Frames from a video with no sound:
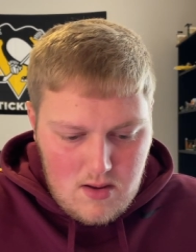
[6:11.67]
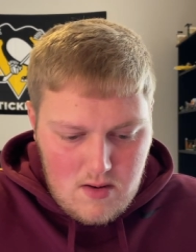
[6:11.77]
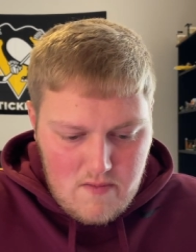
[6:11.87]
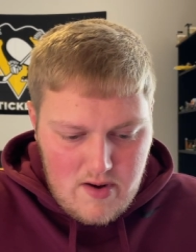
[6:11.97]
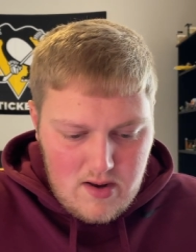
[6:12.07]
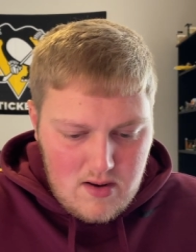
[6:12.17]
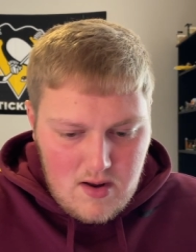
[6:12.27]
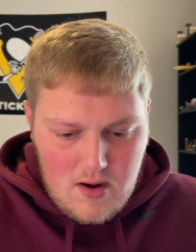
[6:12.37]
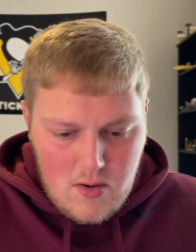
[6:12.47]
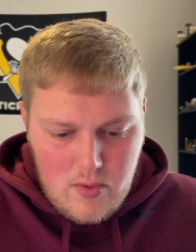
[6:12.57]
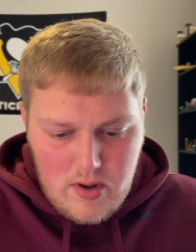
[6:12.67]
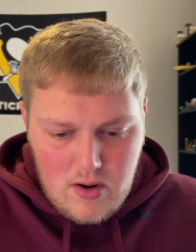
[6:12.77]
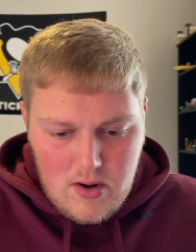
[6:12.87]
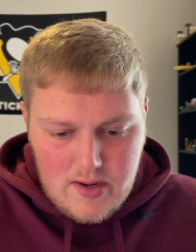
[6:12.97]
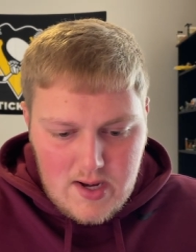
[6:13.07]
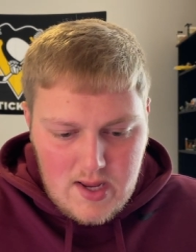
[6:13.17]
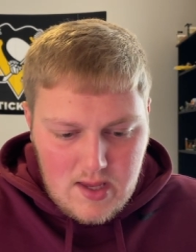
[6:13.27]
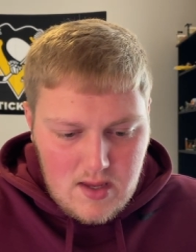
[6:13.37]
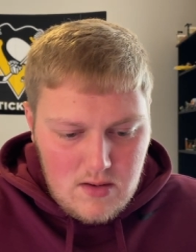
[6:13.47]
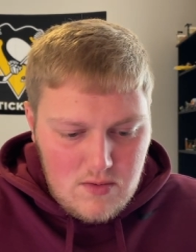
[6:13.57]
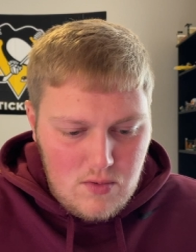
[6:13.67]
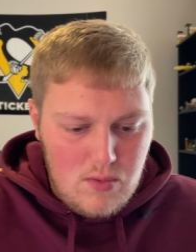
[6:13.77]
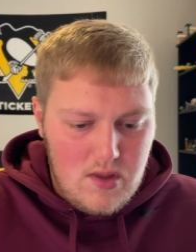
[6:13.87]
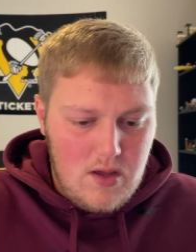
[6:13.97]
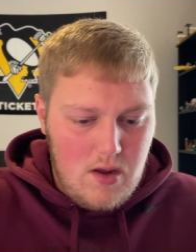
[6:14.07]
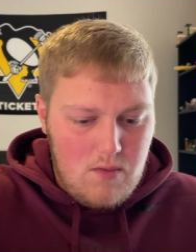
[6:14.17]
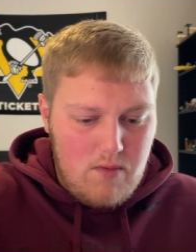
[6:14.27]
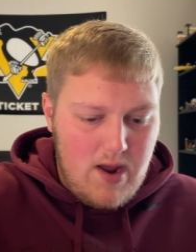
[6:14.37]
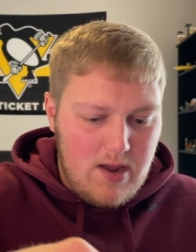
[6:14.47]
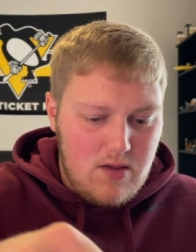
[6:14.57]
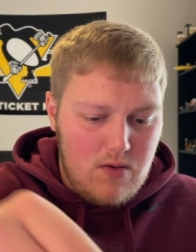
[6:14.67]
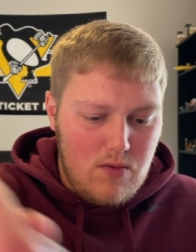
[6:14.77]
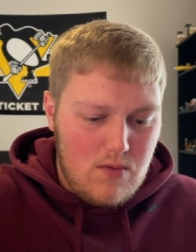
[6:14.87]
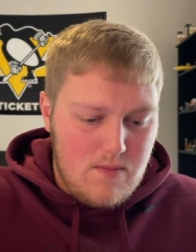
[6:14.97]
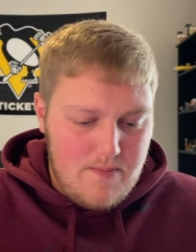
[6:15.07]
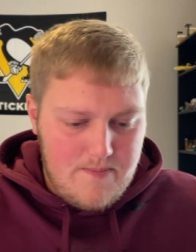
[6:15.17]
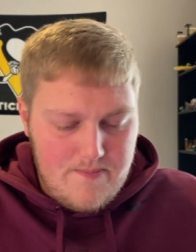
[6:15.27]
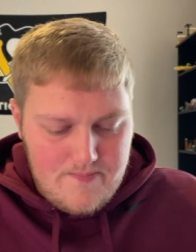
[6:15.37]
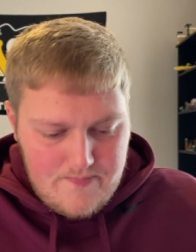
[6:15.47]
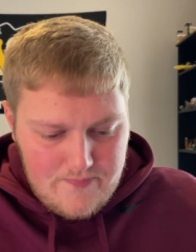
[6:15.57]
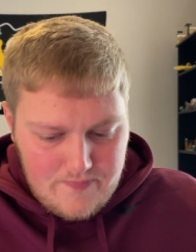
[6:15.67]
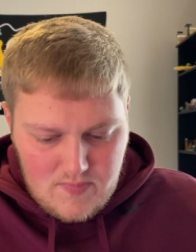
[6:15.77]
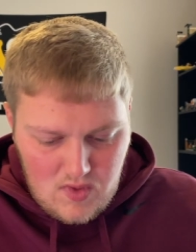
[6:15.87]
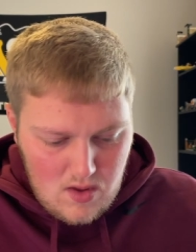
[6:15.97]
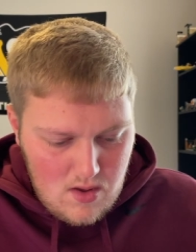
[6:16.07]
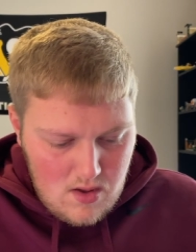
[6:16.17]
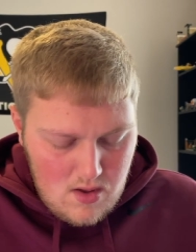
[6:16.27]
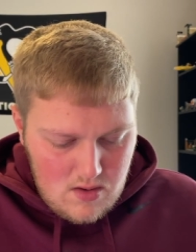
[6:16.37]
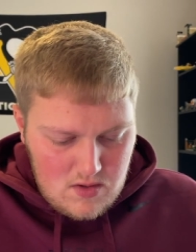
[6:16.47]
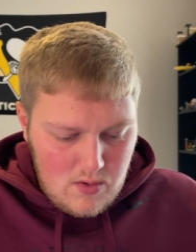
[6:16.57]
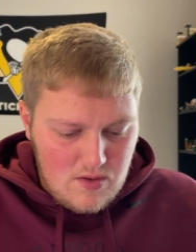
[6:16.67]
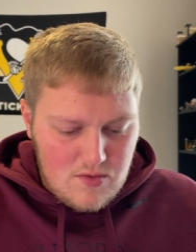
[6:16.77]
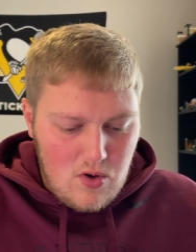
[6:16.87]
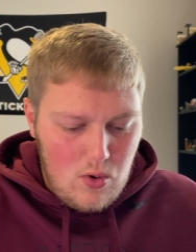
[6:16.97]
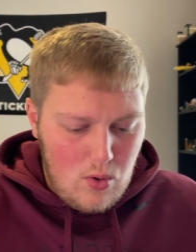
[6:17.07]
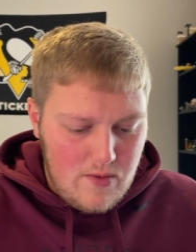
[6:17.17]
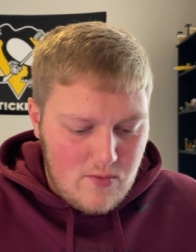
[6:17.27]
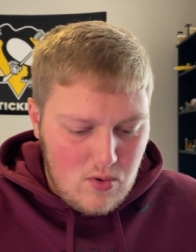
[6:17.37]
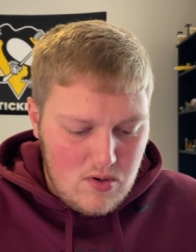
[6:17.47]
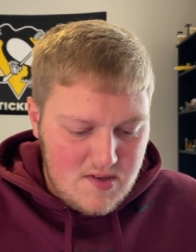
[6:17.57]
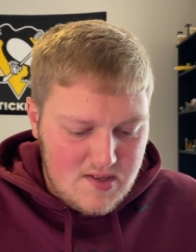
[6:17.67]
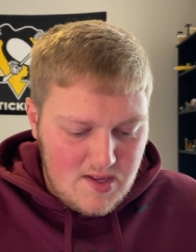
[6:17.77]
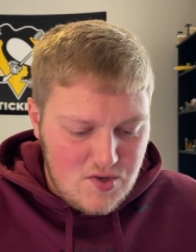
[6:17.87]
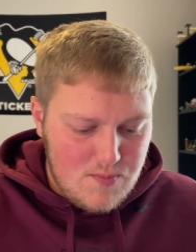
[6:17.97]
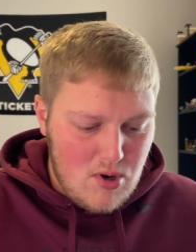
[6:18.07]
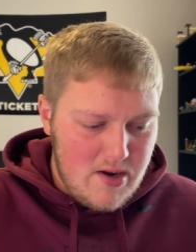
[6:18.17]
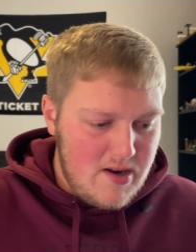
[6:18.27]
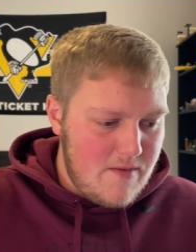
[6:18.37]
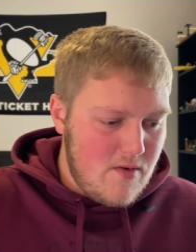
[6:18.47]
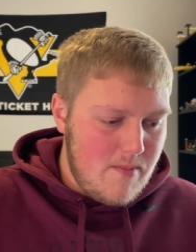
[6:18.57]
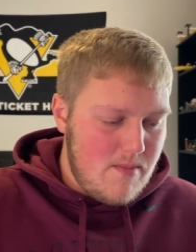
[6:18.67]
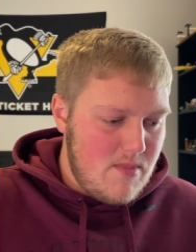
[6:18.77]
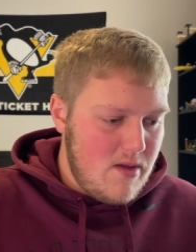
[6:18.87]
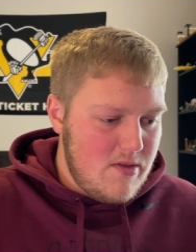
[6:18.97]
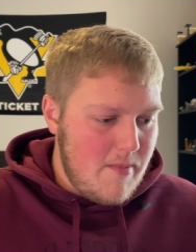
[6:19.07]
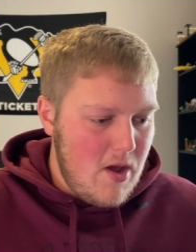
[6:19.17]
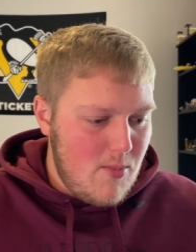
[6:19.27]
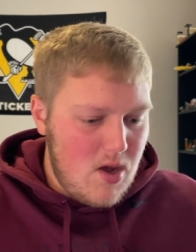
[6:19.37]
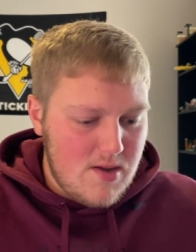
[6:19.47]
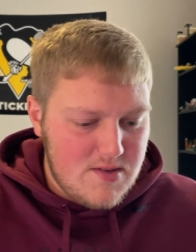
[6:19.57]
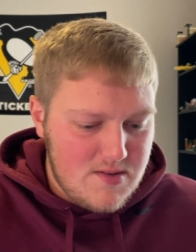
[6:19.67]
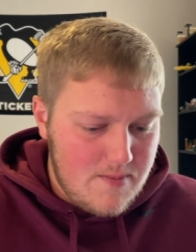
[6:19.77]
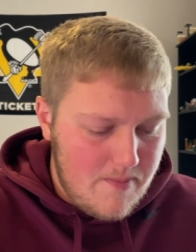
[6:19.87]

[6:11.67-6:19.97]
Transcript: All right, here we are getting into the raccoon. So it is cold, of course, because I just brought it in from the mailbox.